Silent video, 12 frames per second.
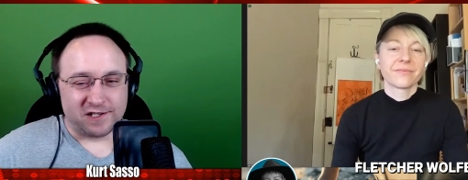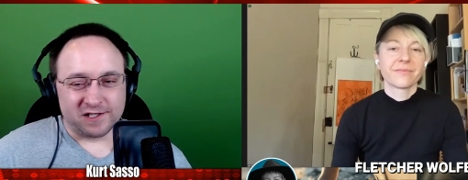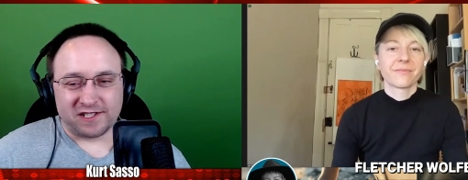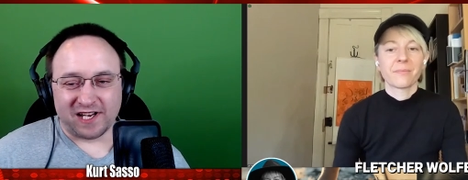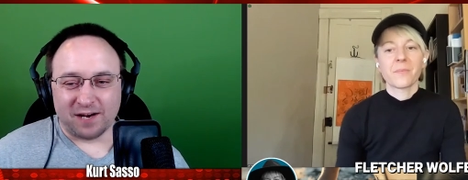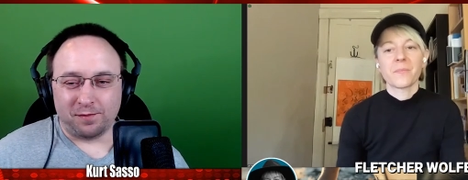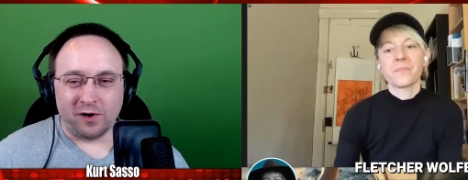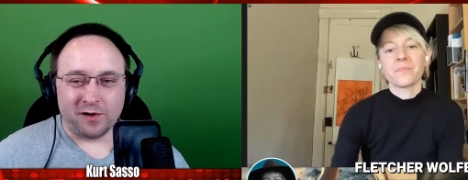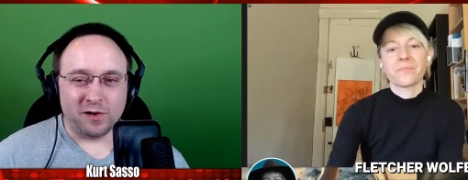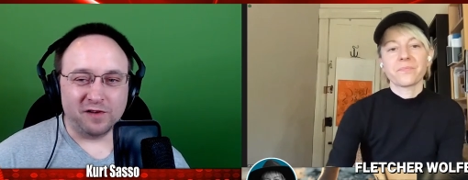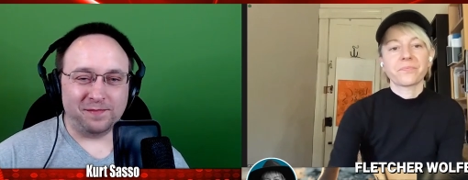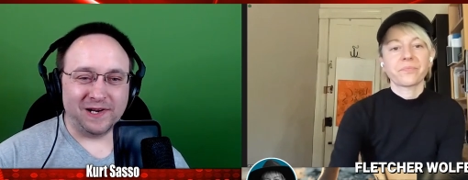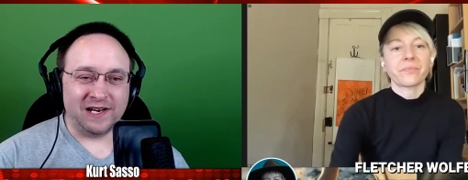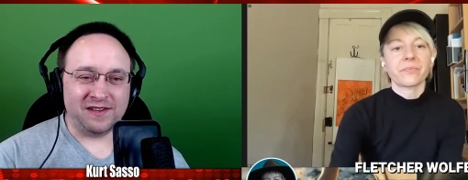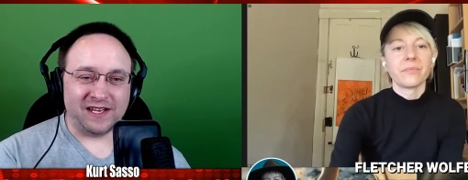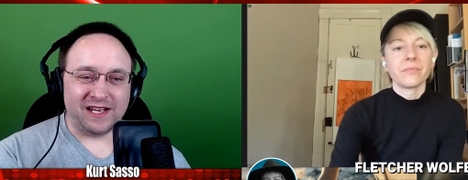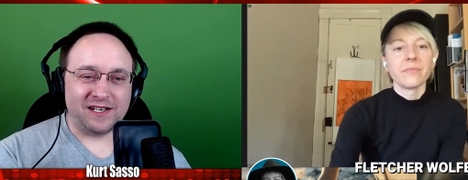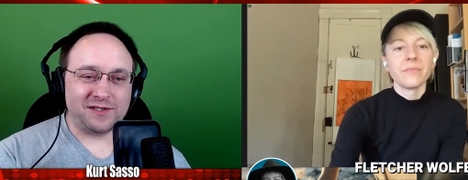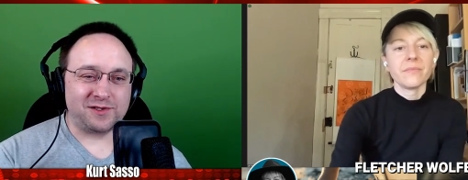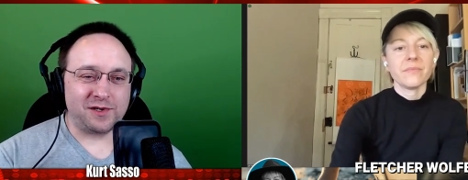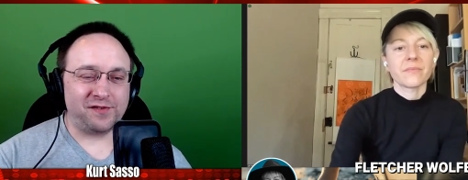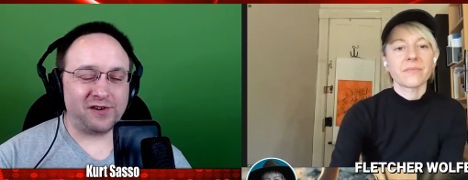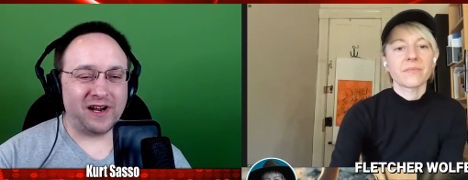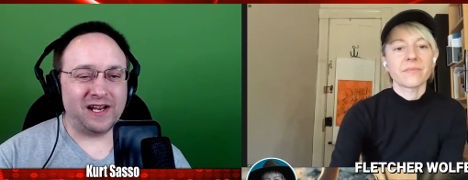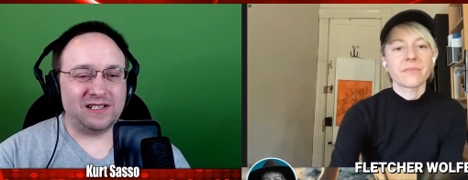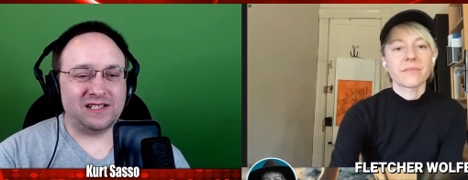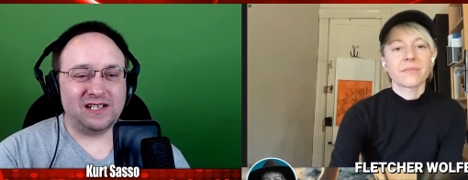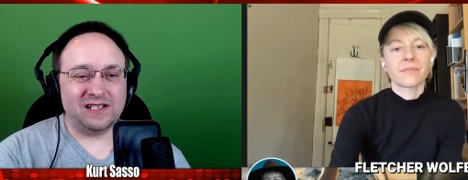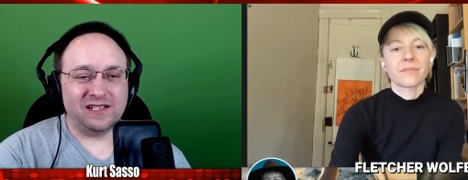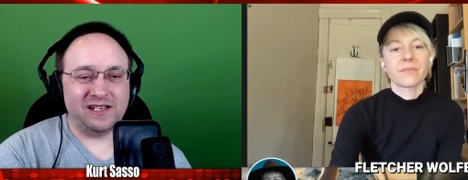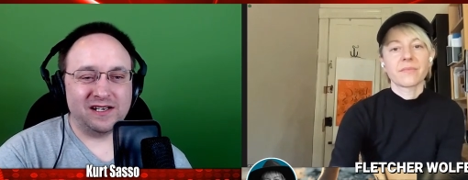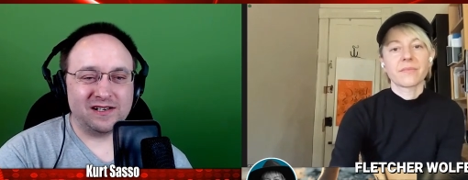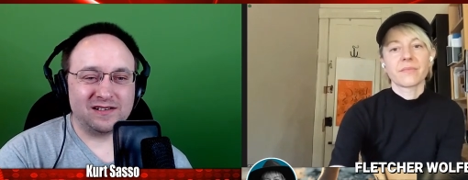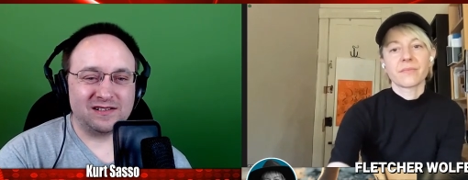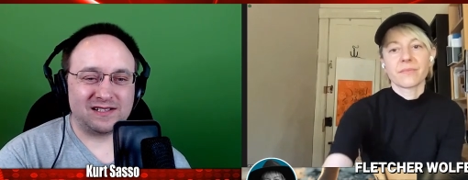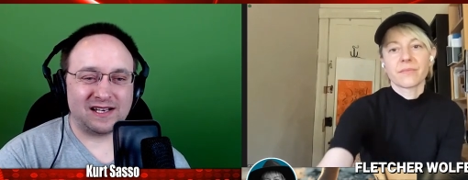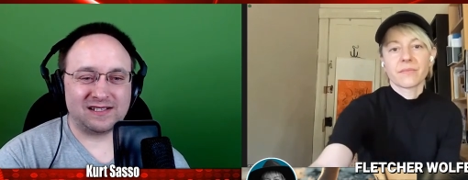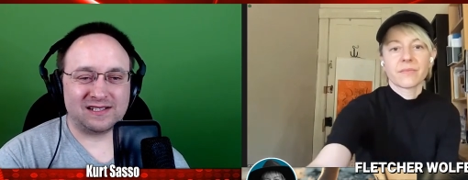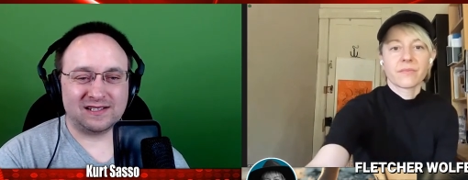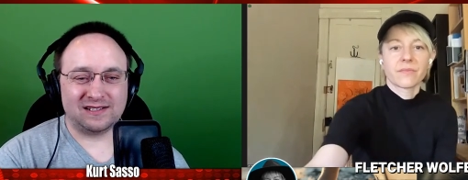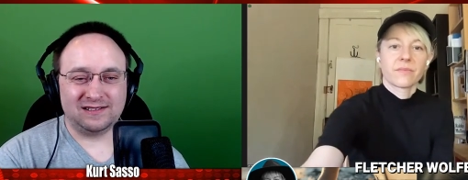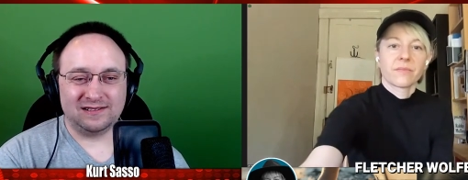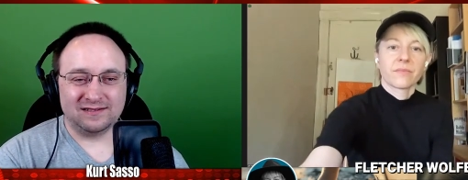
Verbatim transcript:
Speaker 1: standpoint, you have been in the industry for 18 years as a,